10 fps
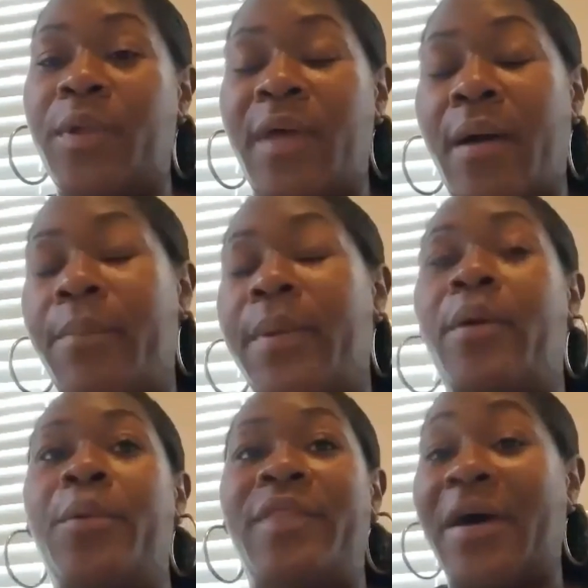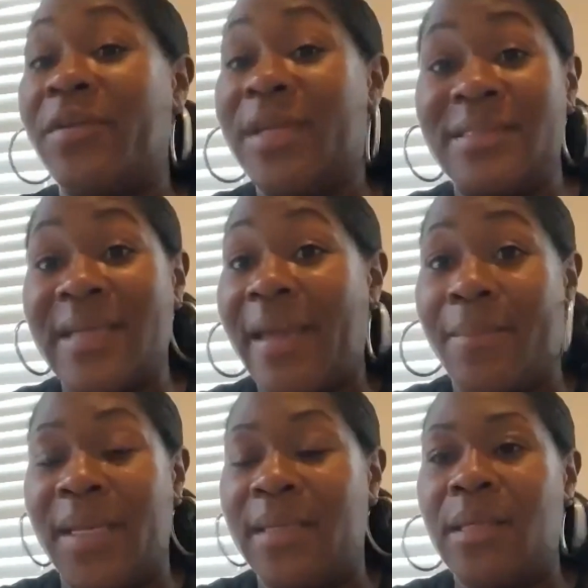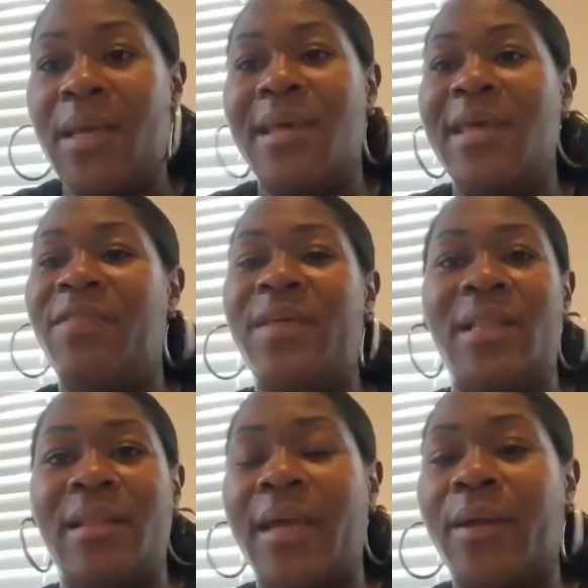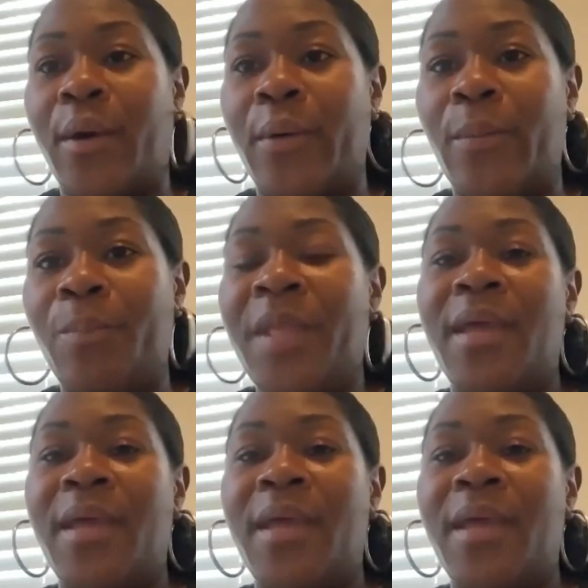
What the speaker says: without bail, without an indictment, and then let go.